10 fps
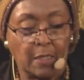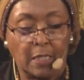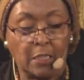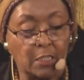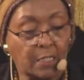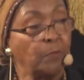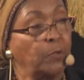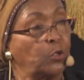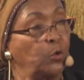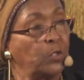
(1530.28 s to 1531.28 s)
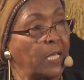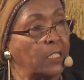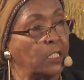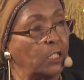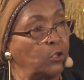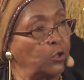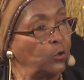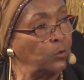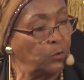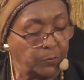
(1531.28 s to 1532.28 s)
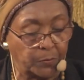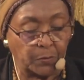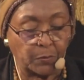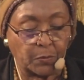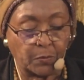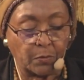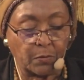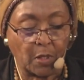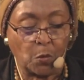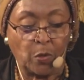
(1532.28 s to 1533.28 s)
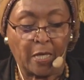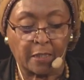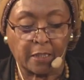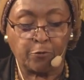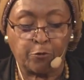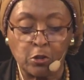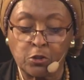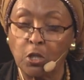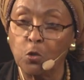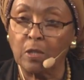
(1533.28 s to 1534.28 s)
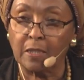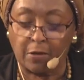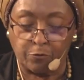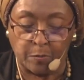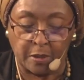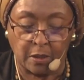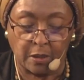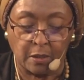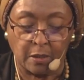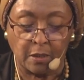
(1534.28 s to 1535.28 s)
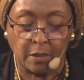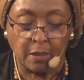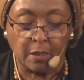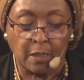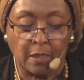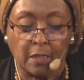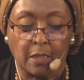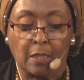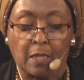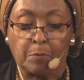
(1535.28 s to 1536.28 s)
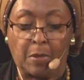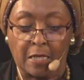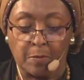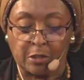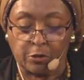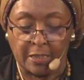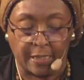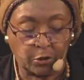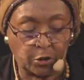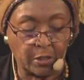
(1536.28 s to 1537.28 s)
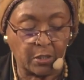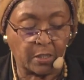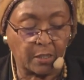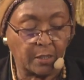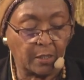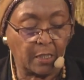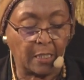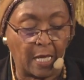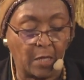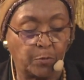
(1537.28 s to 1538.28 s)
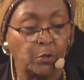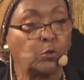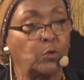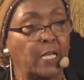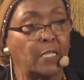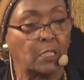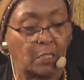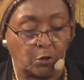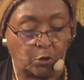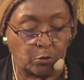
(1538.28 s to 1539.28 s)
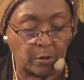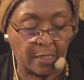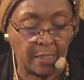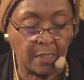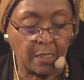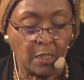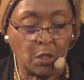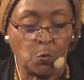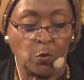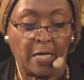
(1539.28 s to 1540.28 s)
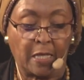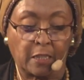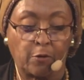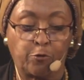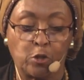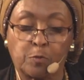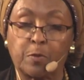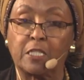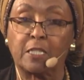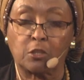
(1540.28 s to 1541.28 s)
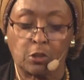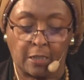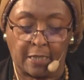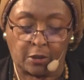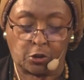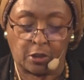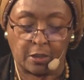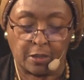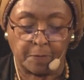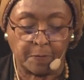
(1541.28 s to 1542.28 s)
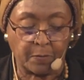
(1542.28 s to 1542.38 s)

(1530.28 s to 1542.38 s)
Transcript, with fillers: In December 2002, we held our first local government and parliamentary elections in April 2003, we held our first presidential elections.